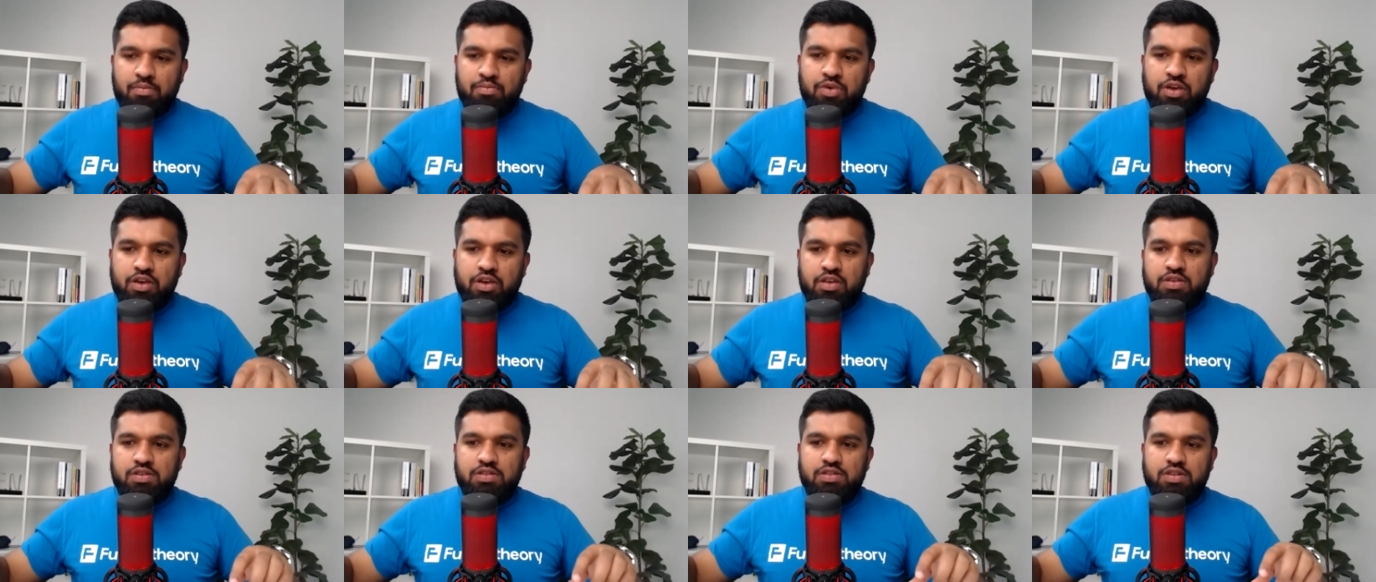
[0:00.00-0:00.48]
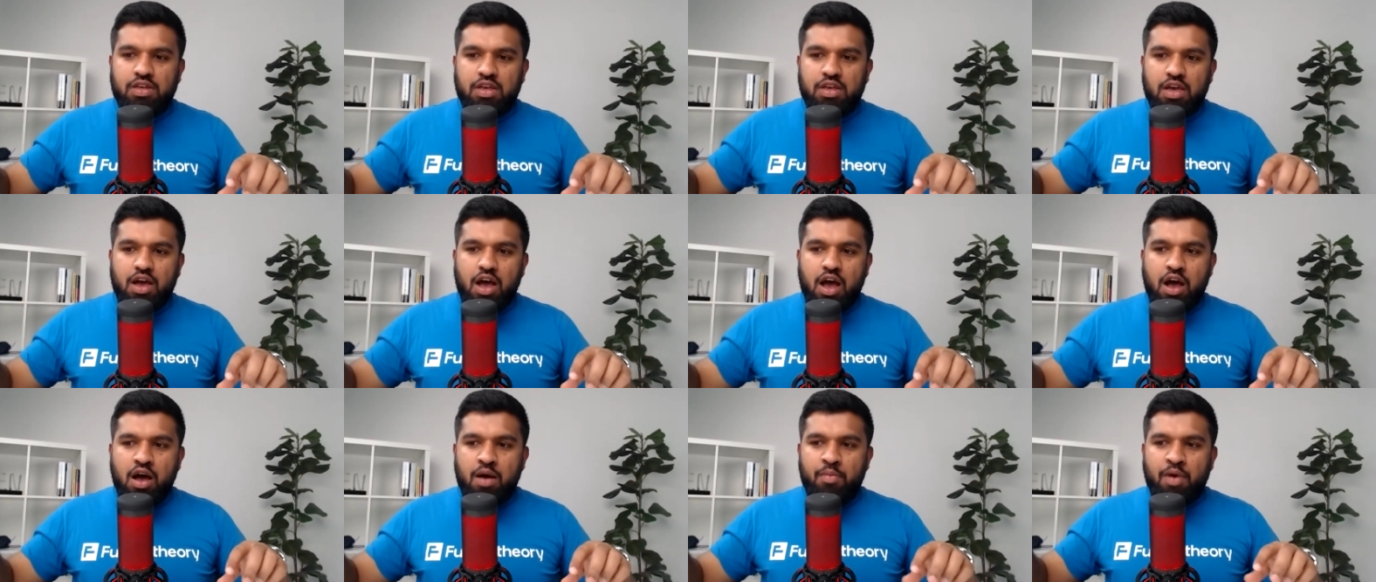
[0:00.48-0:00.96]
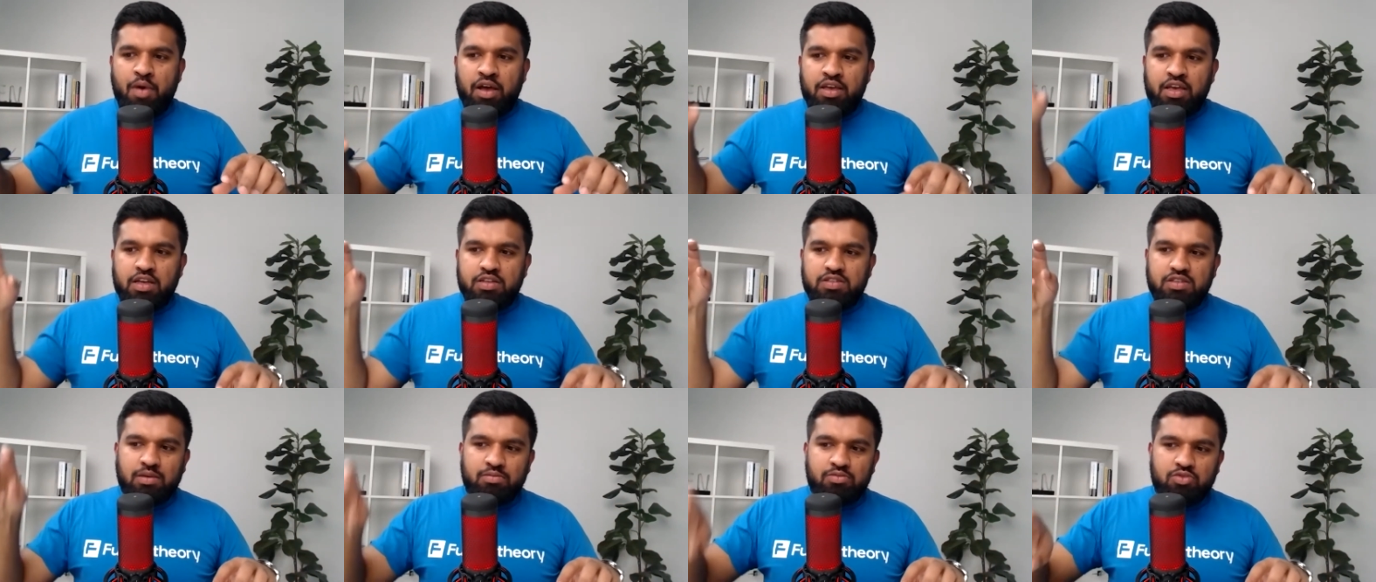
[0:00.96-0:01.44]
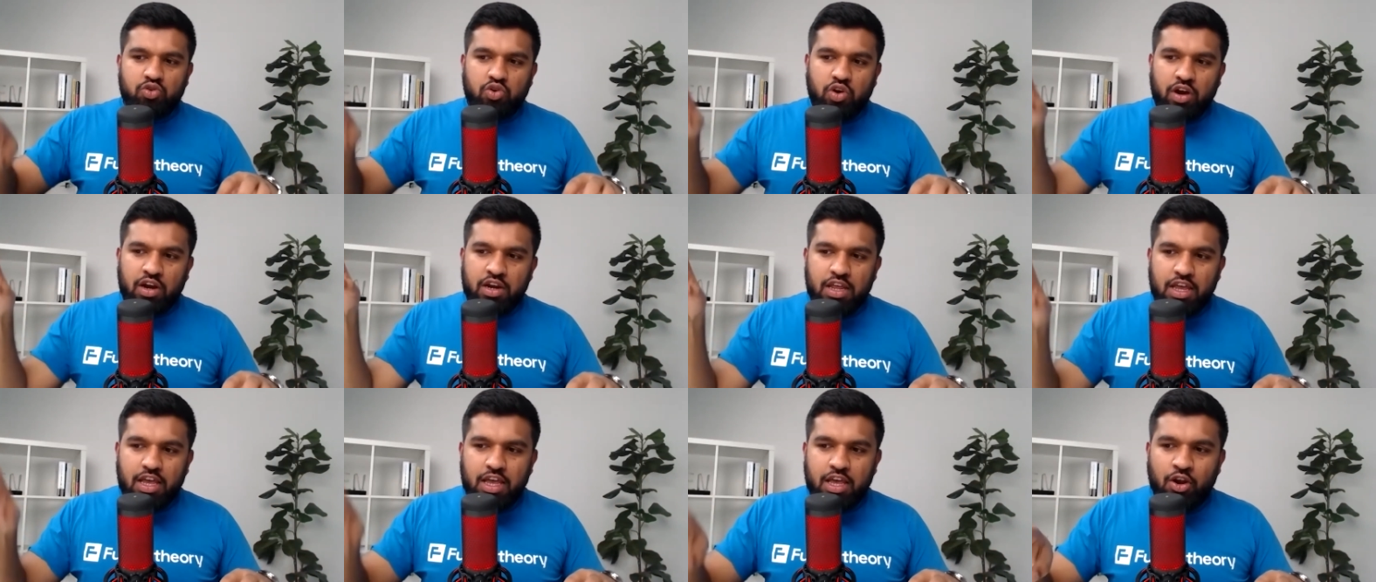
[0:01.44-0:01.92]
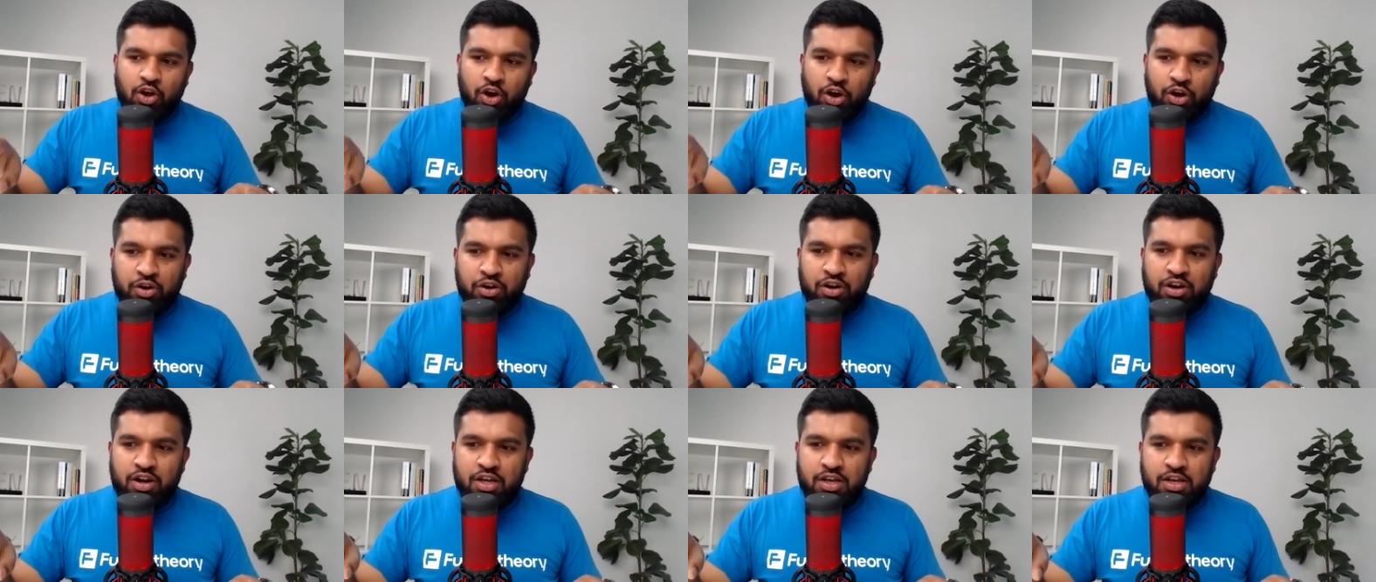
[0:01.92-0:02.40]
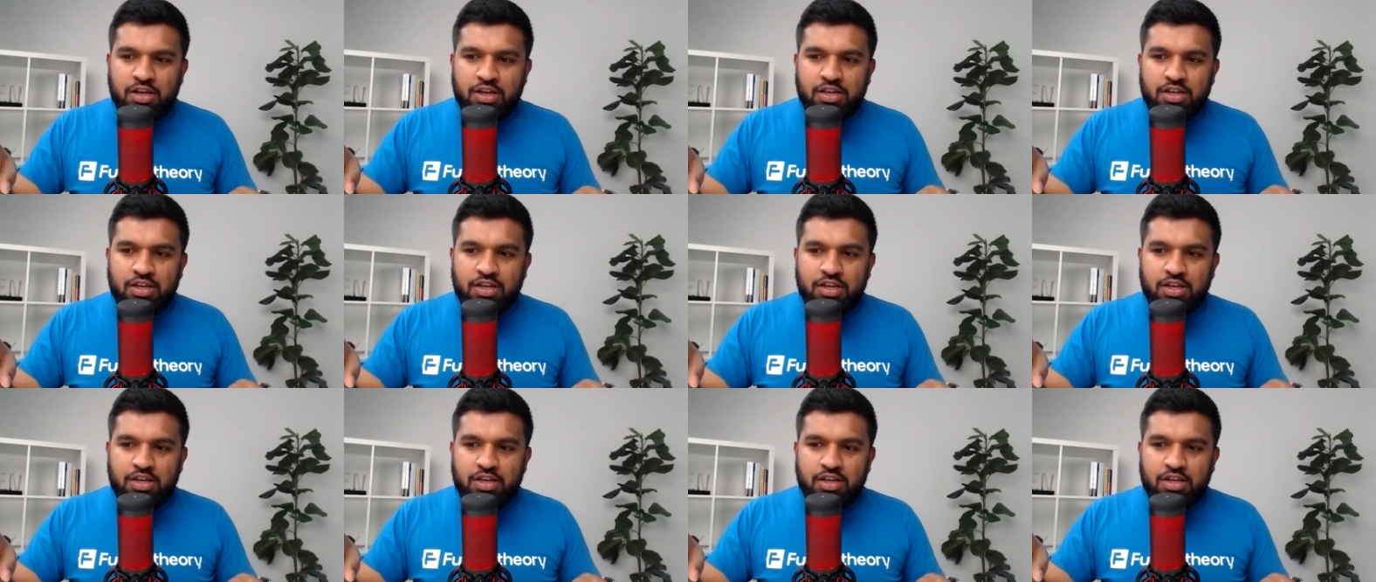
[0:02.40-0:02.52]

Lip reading: because I guess I'm trying to hit on